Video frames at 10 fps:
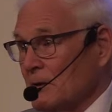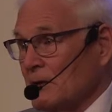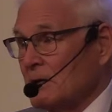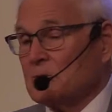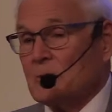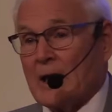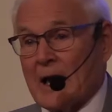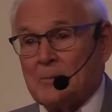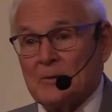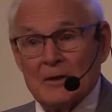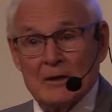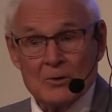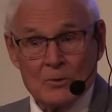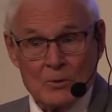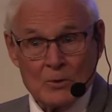Things will happen that
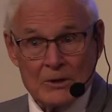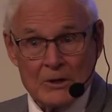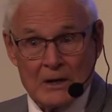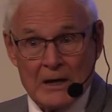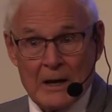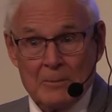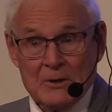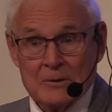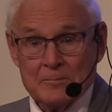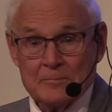don't ordinarily happen.